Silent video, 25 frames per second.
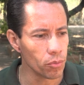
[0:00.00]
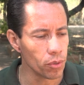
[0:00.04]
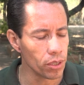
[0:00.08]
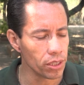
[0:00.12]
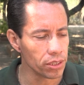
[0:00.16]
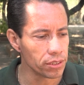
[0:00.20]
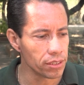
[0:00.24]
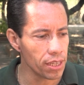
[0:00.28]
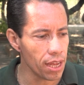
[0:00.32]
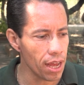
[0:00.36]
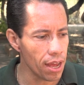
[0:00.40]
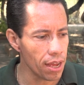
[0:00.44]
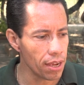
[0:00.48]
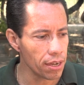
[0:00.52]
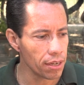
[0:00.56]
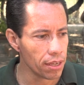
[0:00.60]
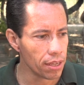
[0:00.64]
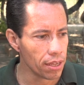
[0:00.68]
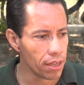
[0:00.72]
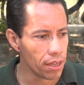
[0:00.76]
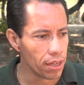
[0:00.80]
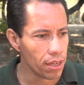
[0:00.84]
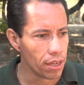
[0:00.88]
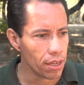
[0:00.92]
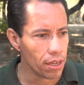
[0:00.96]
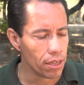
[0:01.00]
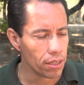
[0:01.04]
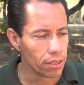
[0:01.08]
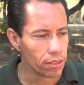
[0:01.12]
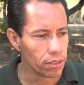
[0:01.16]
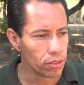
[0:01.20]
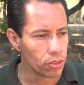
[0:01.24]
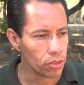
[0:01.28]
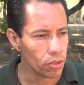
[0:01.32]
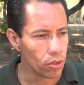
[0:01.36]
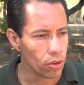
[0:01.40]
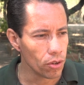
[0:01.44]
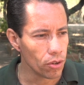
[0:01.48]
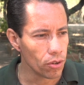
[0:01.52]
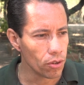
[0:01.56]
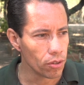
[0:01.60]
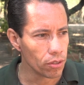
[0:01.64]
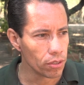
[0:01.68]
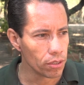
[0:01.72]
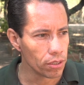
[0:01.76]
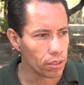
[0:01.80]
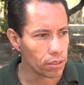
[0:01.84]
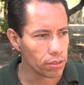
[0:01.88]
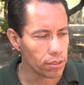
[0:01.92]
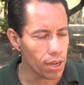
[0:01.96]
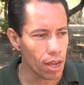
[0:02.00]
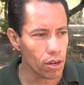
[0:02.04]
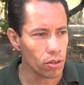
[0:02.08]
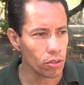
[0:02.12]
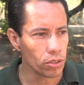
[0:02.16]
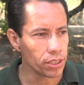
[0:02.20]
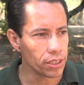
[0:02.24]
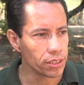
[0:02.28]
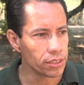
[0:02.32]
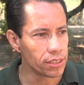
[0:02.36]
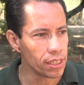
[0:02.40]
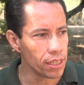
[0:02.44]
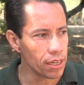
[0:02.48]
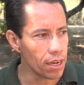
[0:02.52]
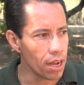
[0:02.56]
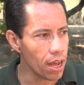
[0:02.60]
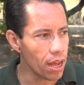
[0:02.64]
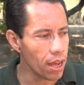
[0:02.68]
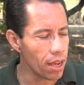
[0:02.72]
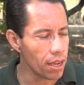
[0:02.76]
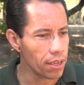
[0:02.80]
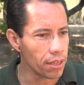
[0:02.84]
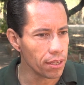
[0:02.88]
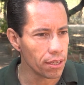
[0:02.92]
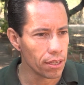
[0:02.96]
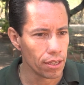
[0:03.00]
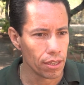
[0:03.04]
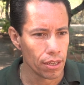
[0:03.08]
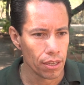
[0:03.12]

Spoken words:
was that, you know, not only did I